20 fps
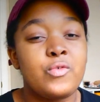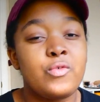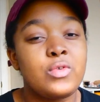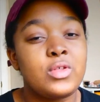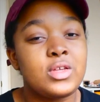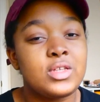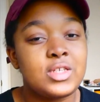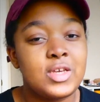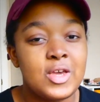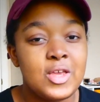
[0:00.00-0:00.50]

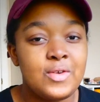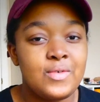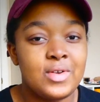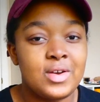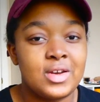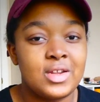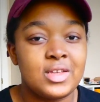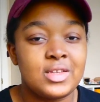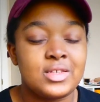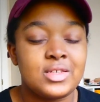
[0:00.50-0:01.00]
fully tell you what
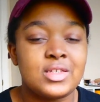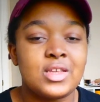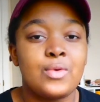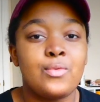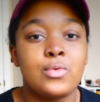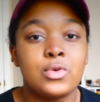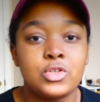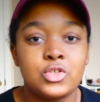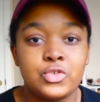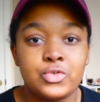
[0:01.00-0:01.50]
it is because I
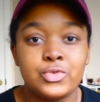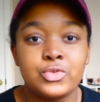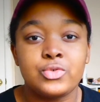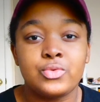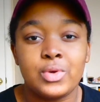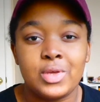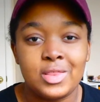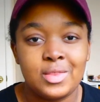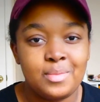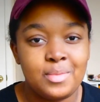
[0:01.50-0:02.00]
want you to
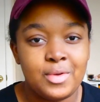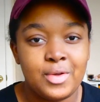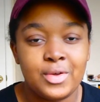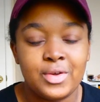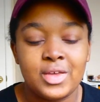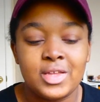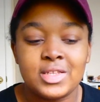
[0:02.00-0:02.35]
read the book.